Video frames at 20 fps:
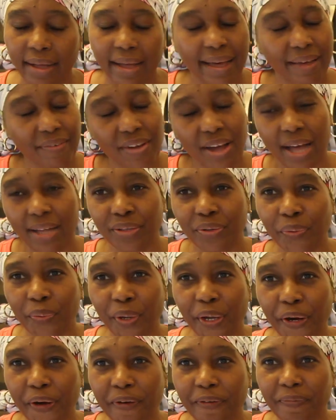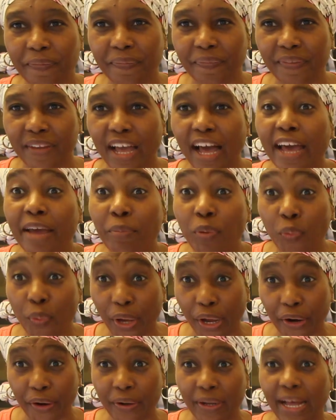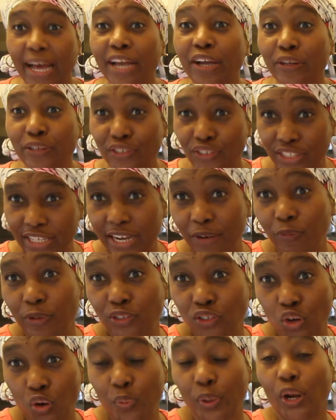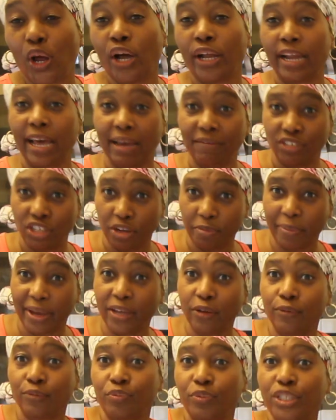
I've gotten aware. I'm aware. I understand what's going on. I've done my own